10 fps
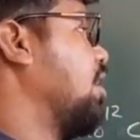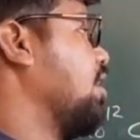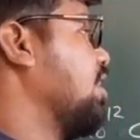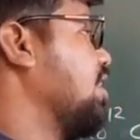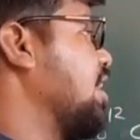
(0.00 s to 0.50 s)

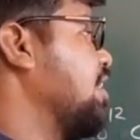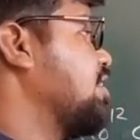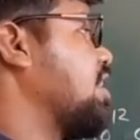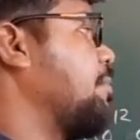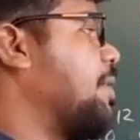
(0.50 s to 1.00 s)
in
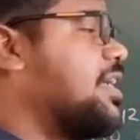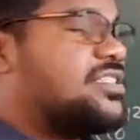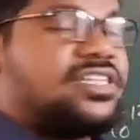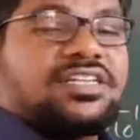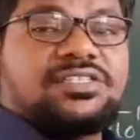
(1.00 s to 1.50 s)
each
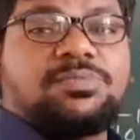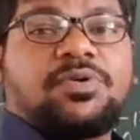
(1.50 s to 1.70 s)
capacitance,